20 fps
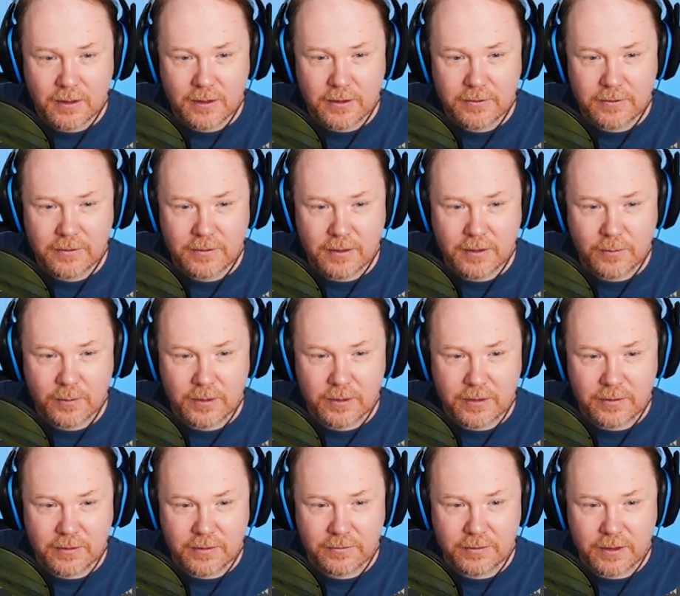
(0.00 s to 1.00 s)
That one
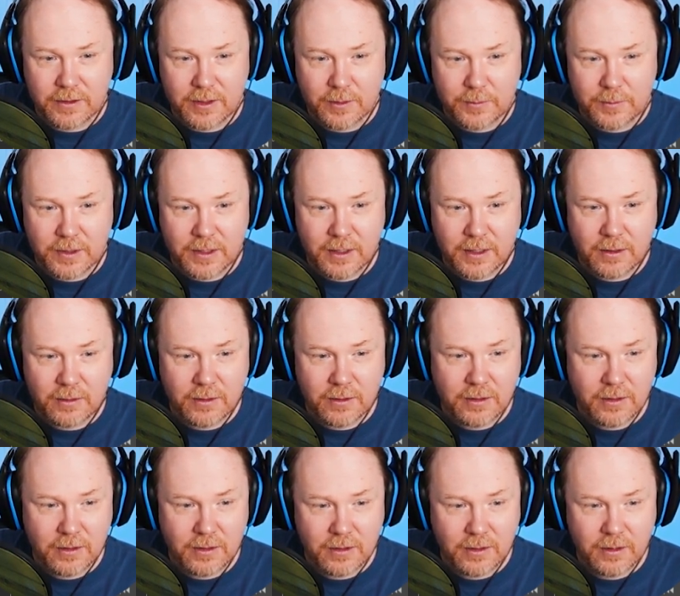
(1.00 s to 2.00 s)
can definitely come down,
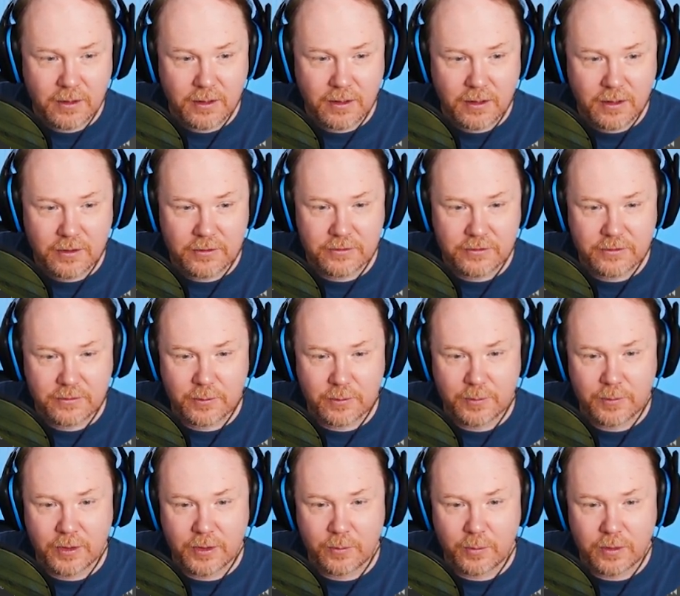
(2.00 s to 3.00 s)
just one
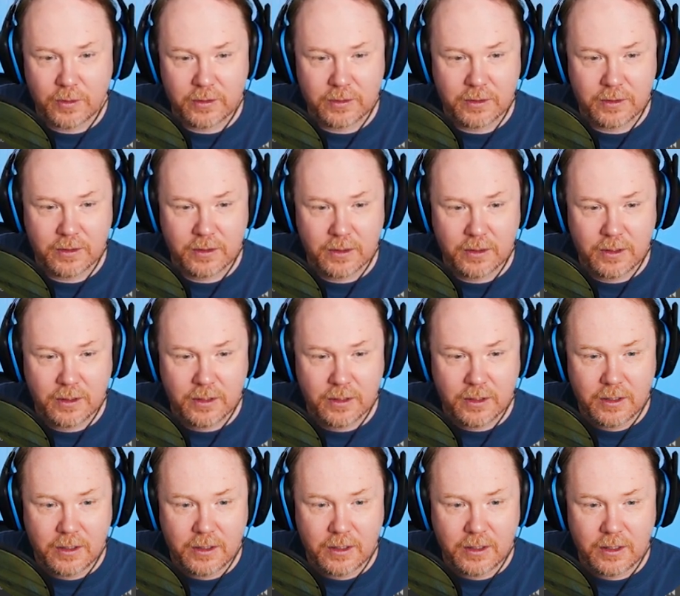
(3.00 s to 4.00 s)
by one,
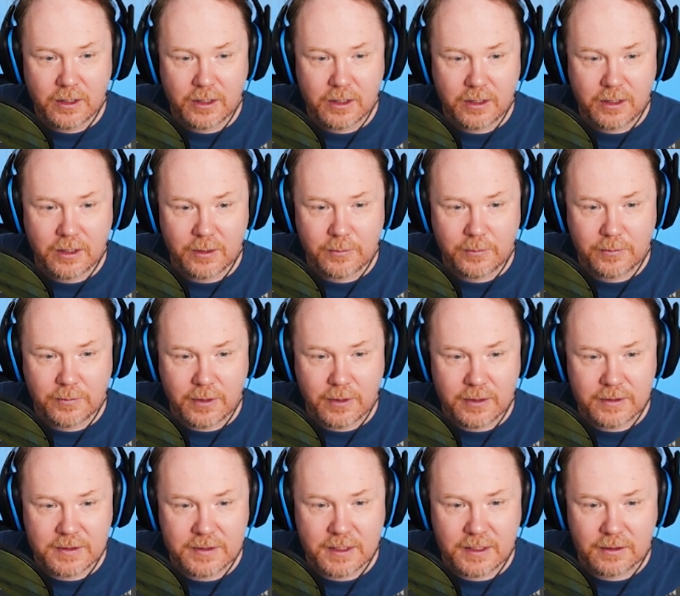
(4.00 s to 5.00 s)
and I'm
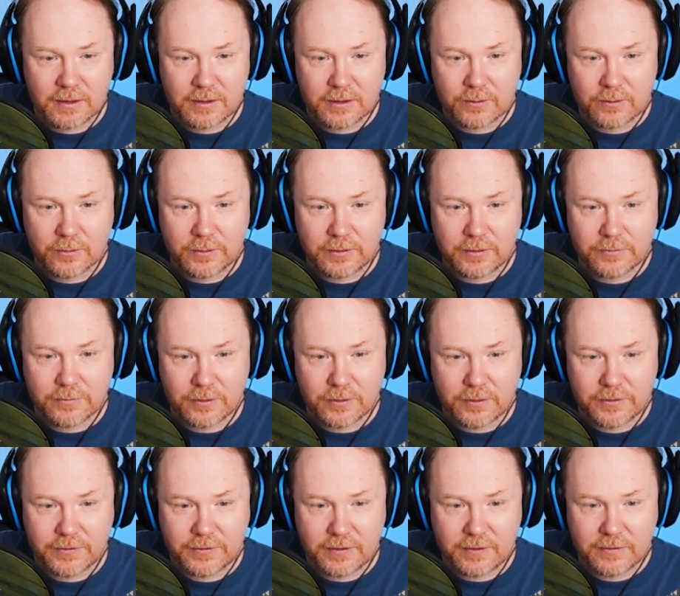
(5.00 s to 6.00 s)
untangling all these
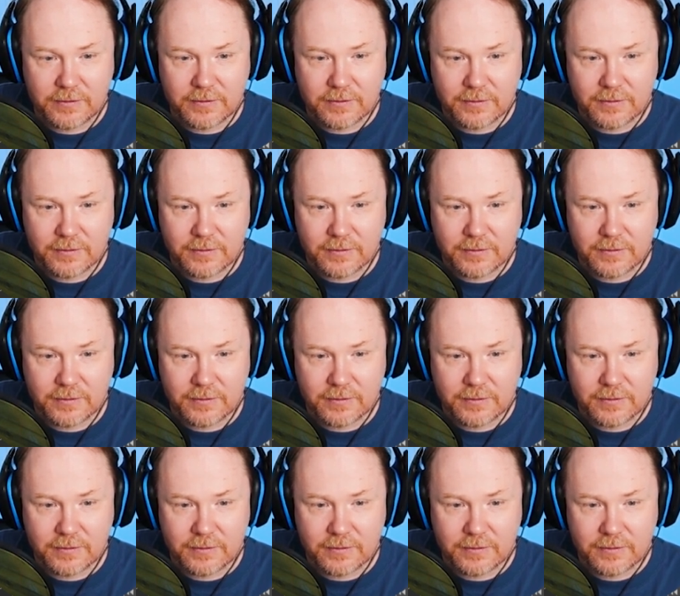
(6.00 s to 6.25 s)
vertices,